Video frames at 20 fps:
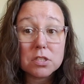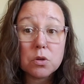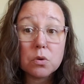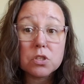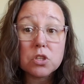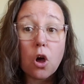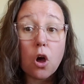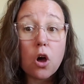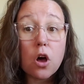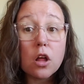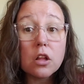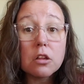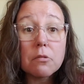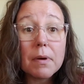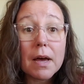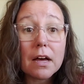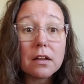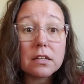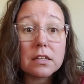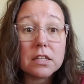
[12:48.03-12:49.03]
So it's all
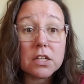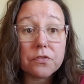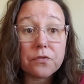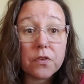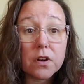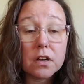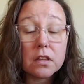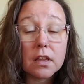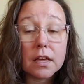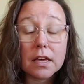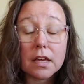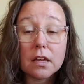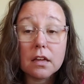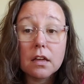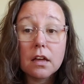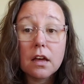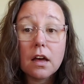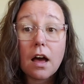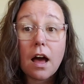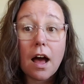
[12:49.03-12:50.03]
about different like
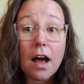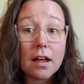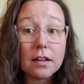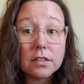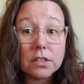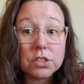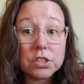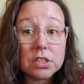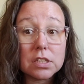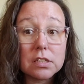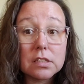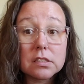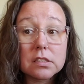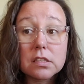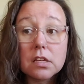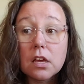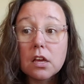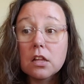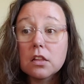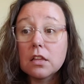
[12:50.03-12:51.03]
ologies.